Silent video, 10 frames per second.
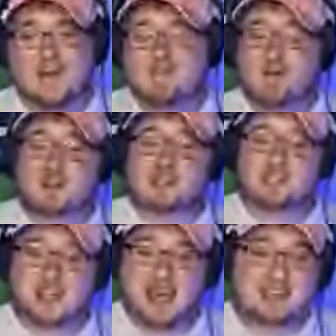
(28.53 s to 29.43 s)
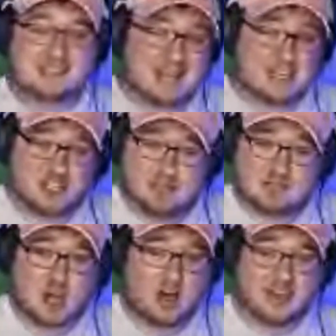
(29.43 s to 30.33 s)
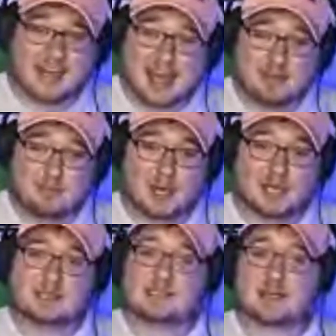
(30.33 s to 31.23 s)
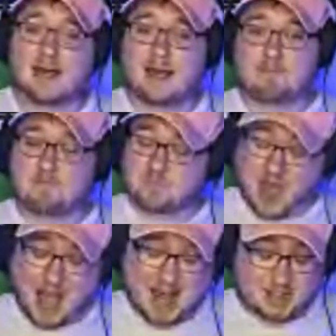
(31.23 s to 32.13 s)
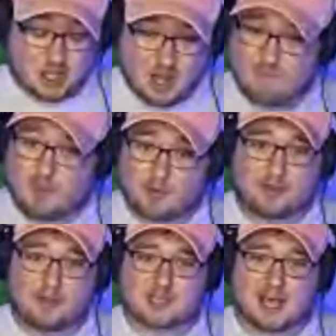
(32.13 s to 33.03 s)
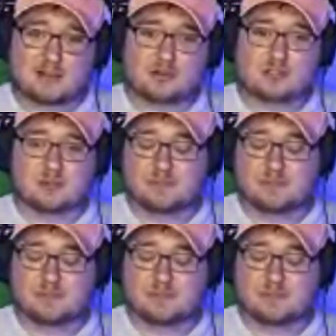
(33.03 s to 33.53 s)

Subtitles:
But this is a cast that had James Caan and Kathy Bates. And I love both of those actors.